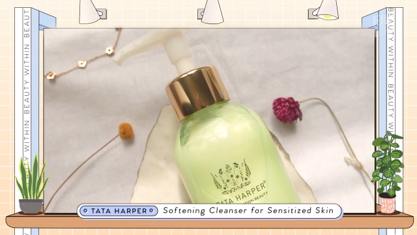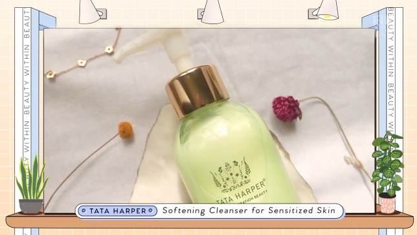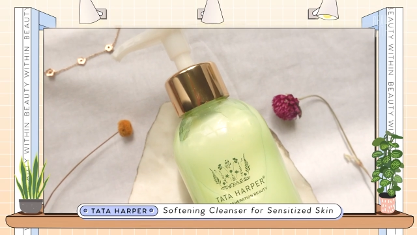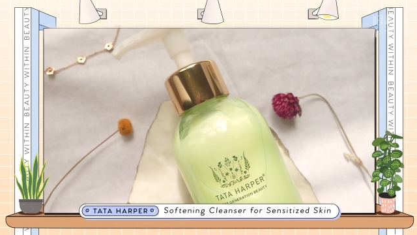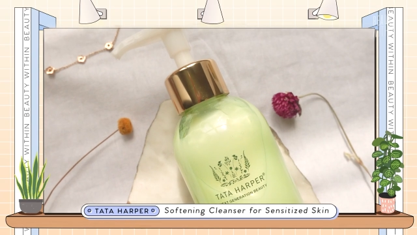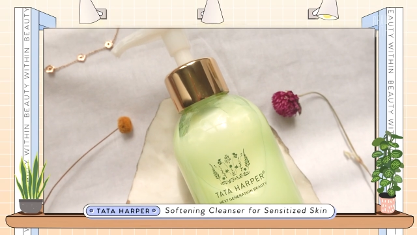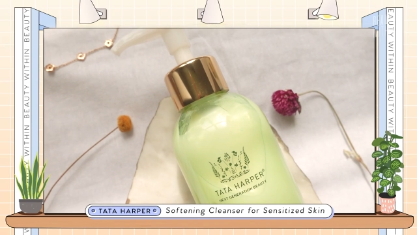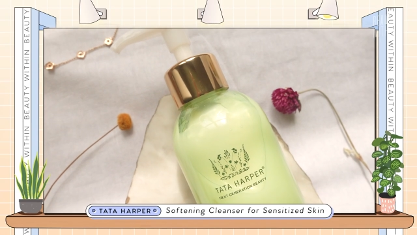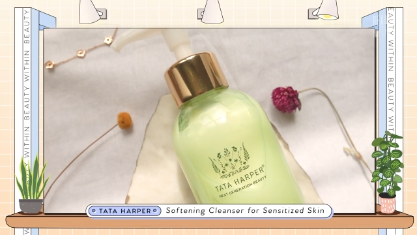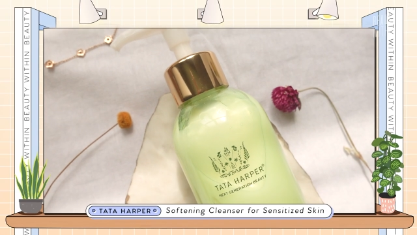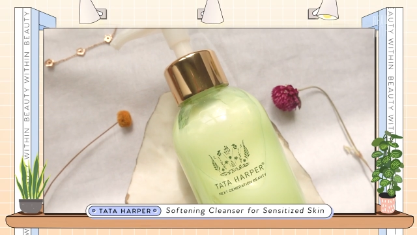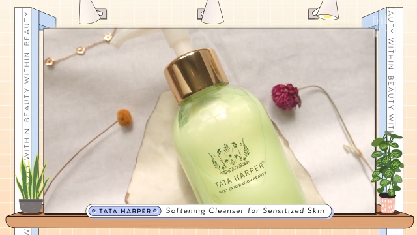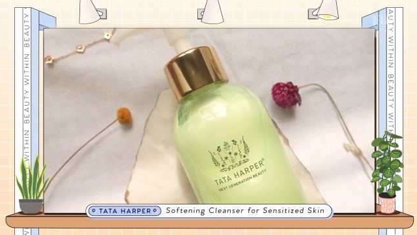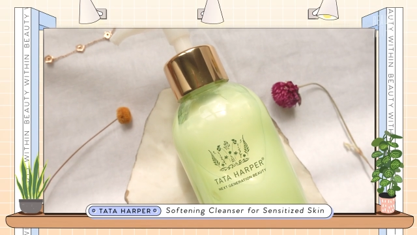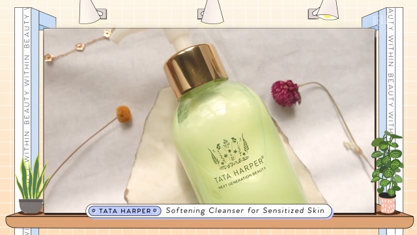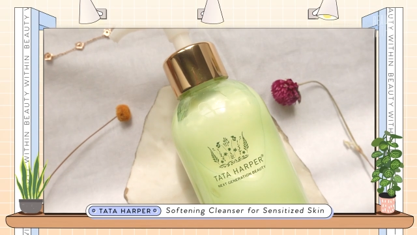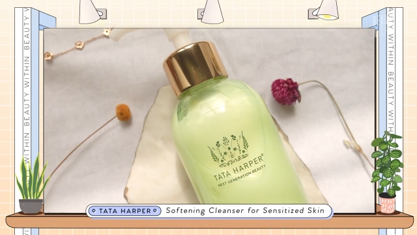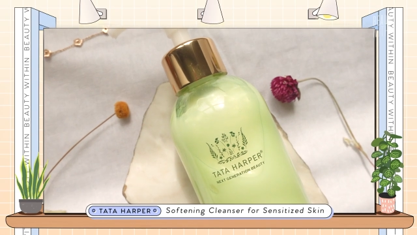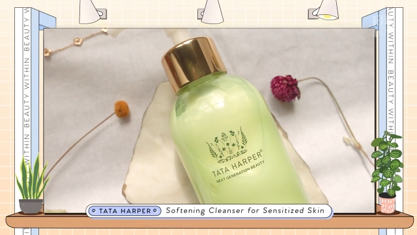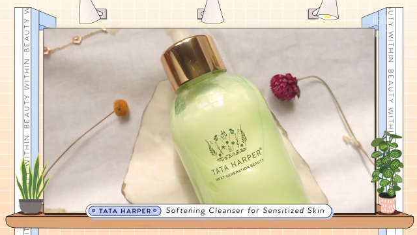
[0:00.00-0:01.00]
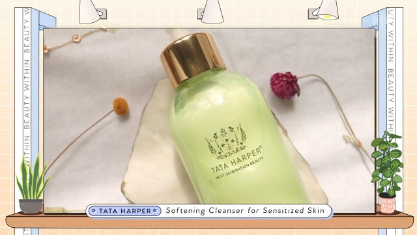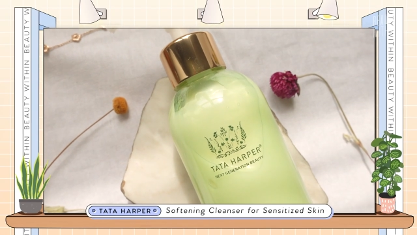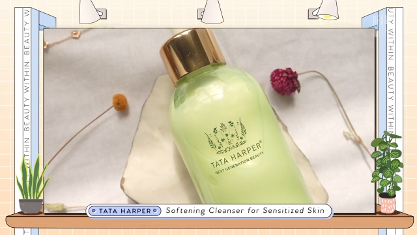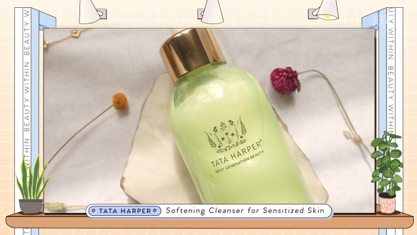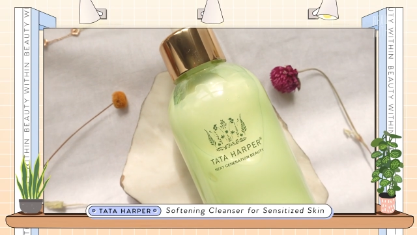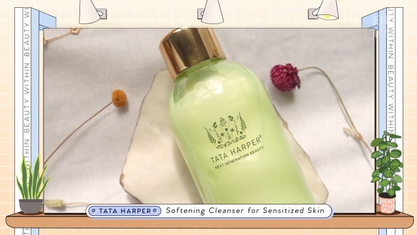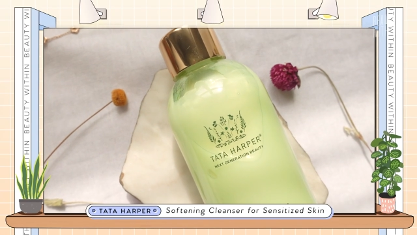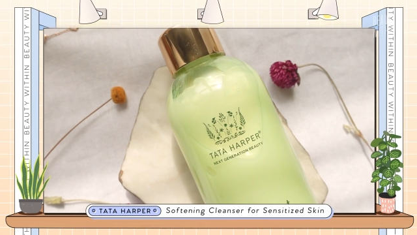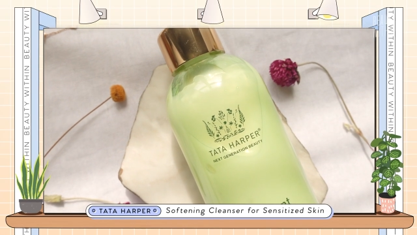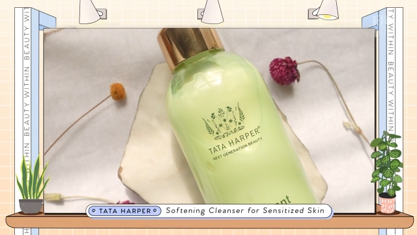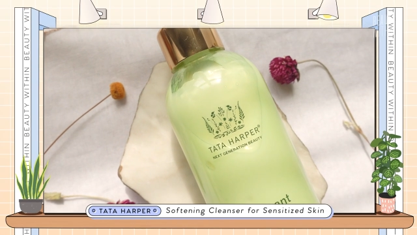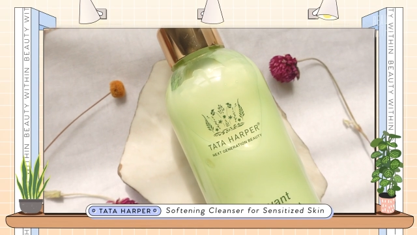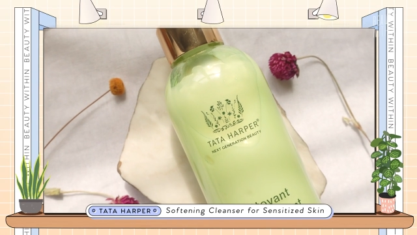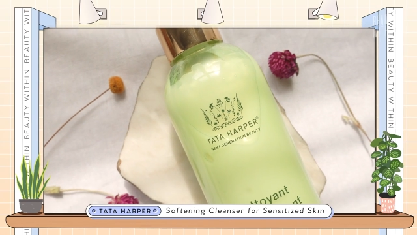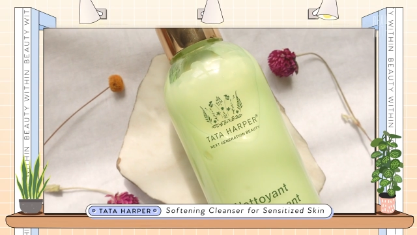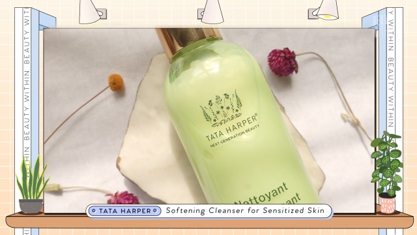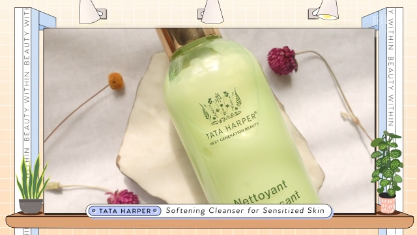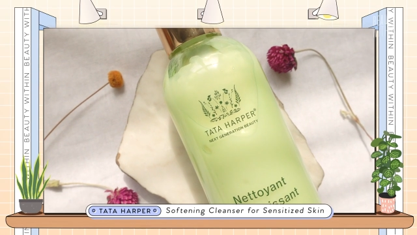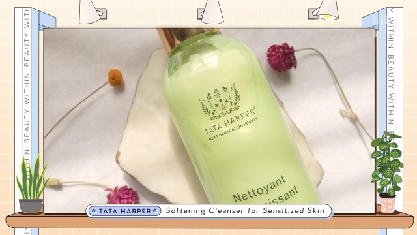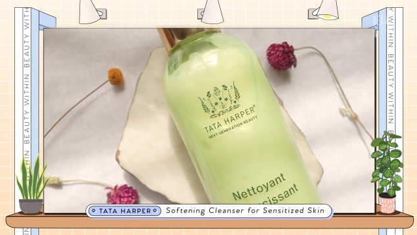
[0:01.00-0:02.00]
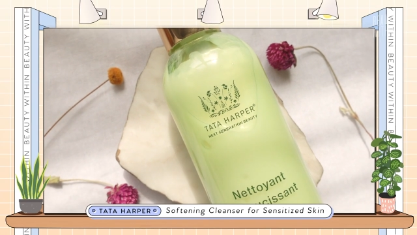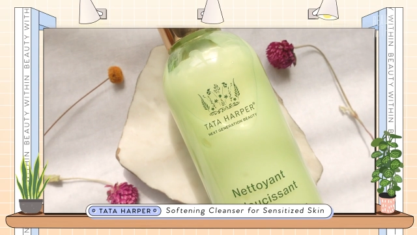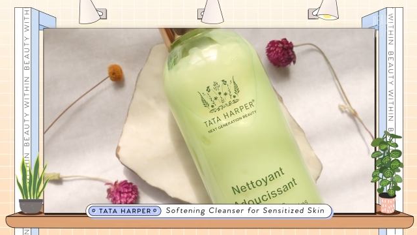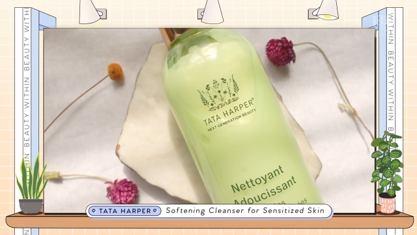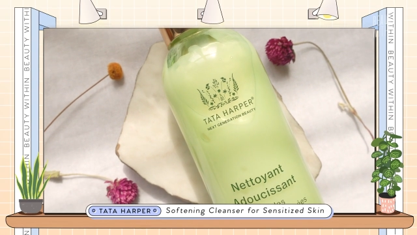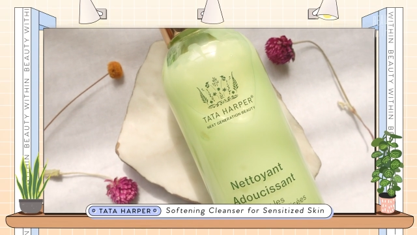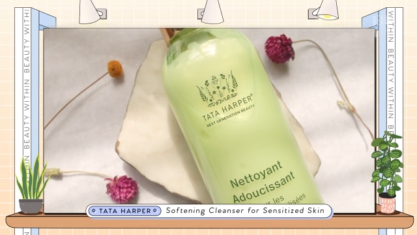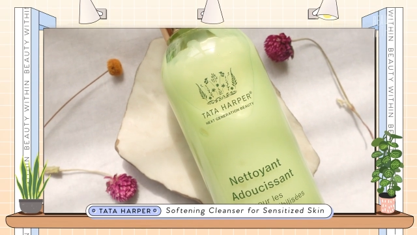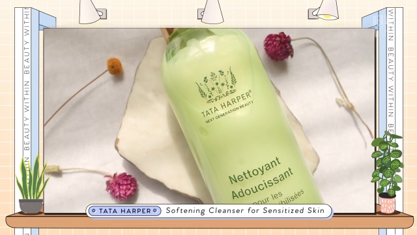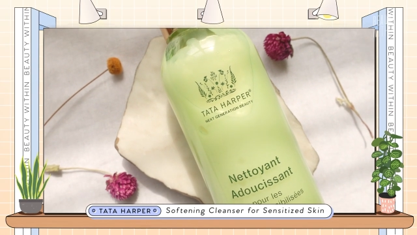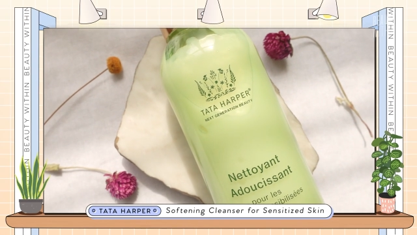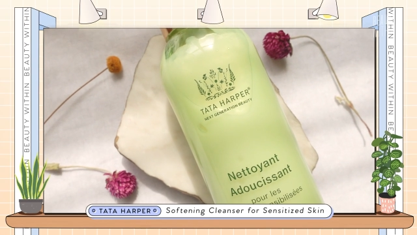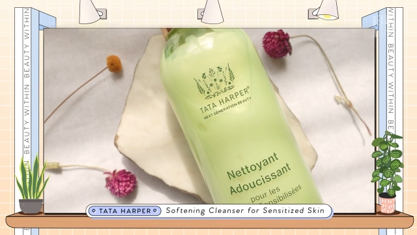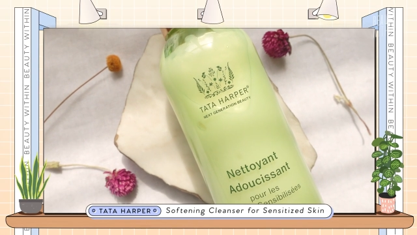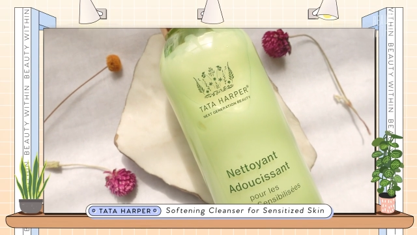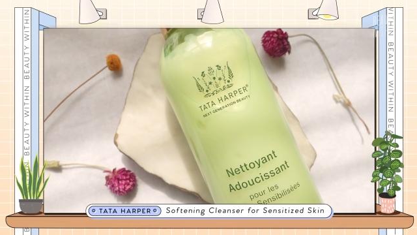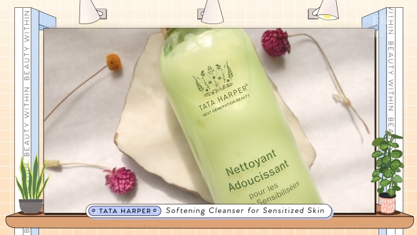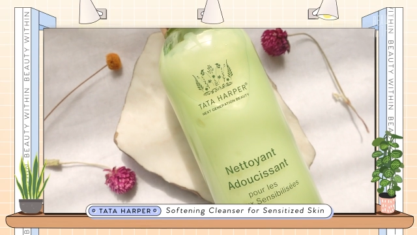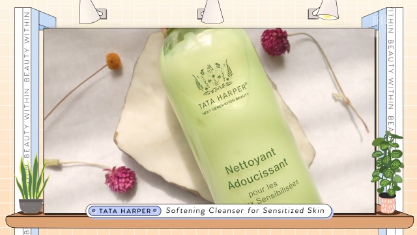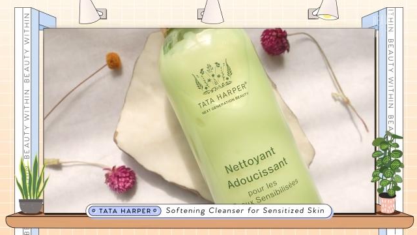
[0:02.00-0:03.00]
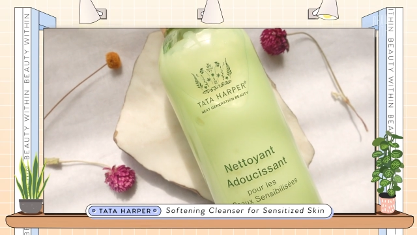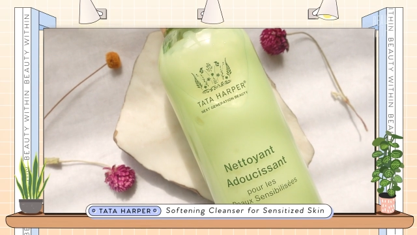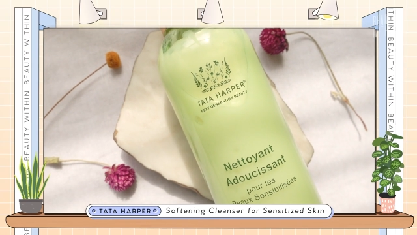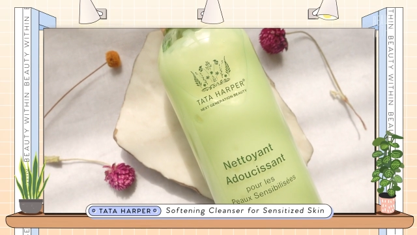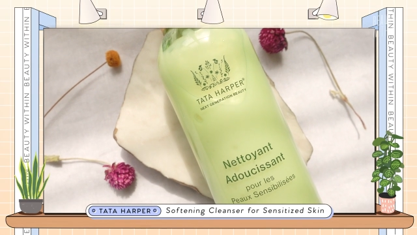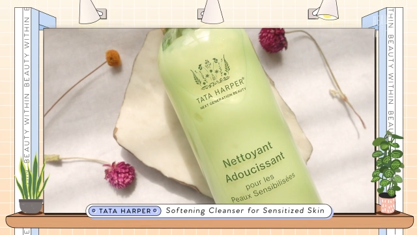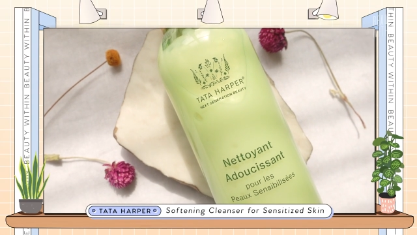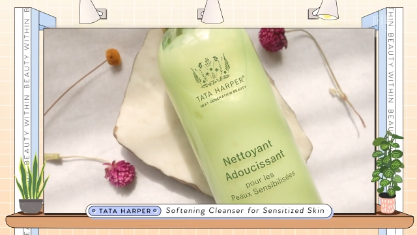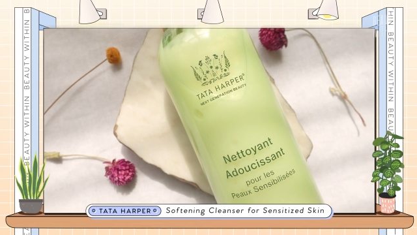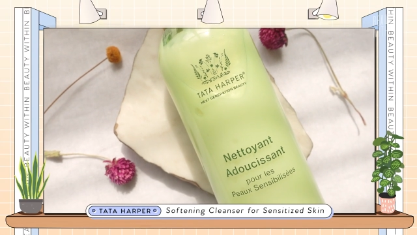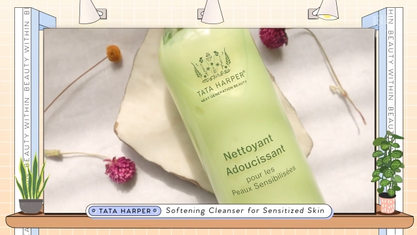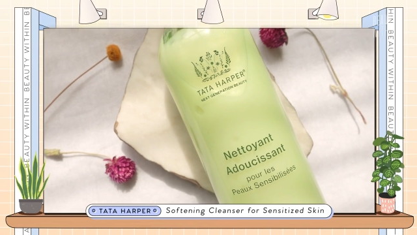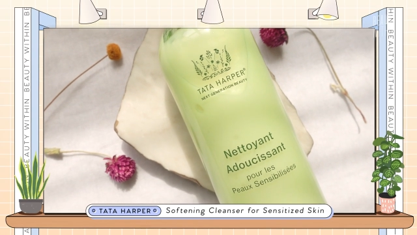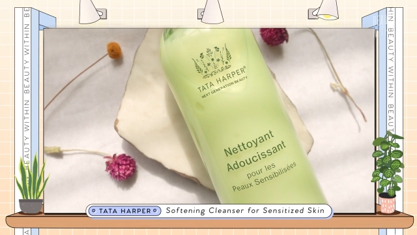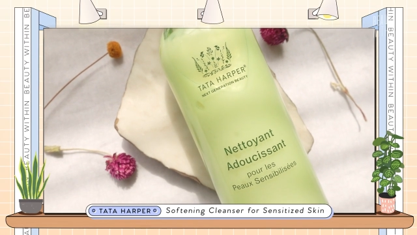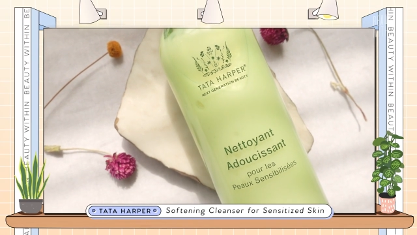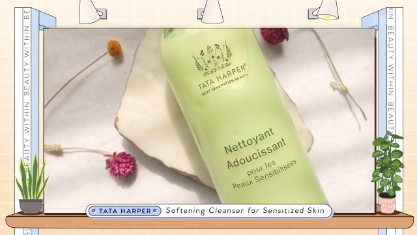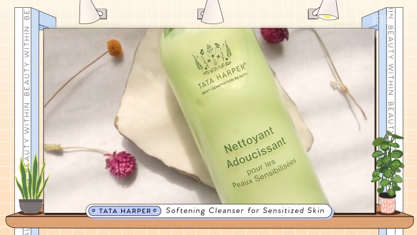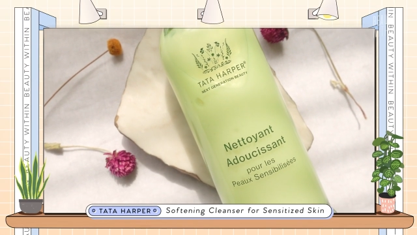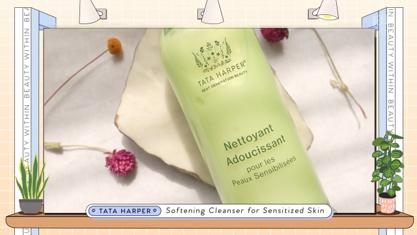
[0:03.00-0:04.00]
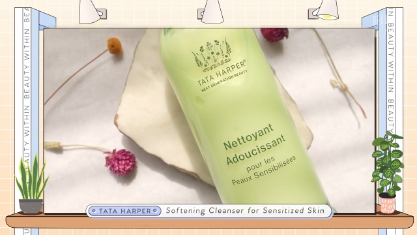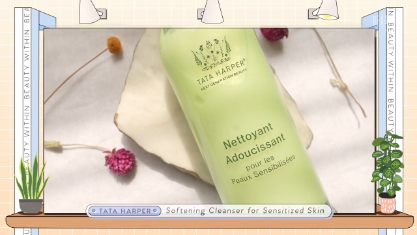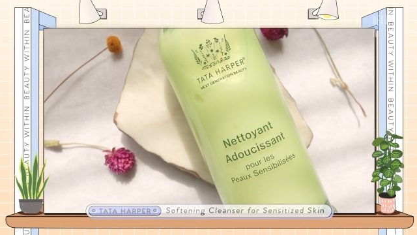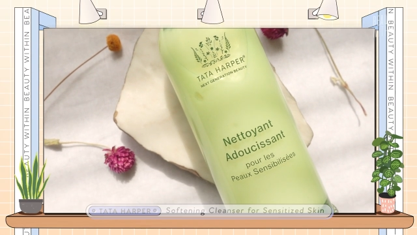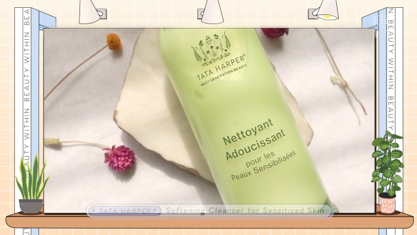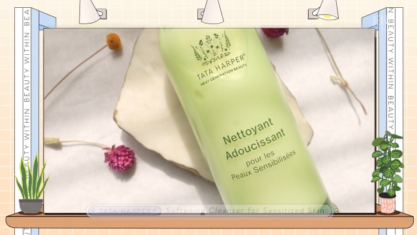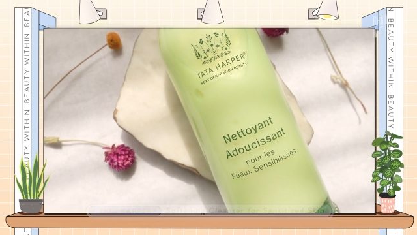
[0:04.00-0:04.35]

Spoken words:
No face is visible, so there are no lips to read.